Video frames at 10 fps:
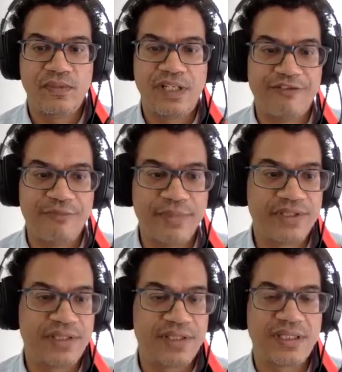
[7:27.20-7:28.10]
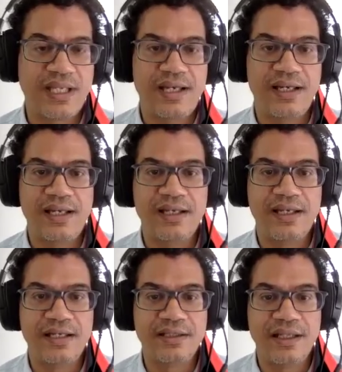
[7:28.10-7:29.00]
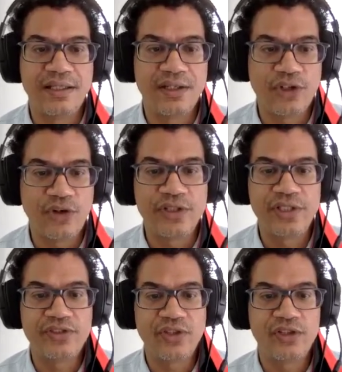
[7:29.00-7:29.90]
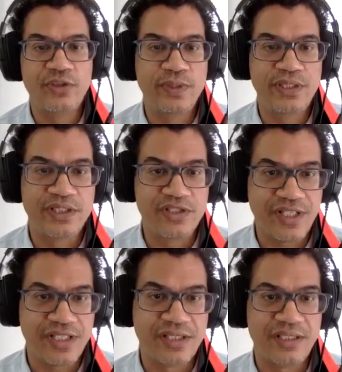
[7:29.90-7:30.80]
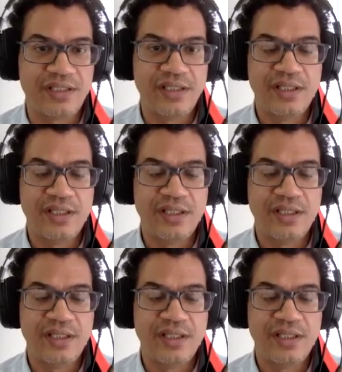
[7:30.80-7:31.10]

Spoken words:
governments and authorities are to be distrusted,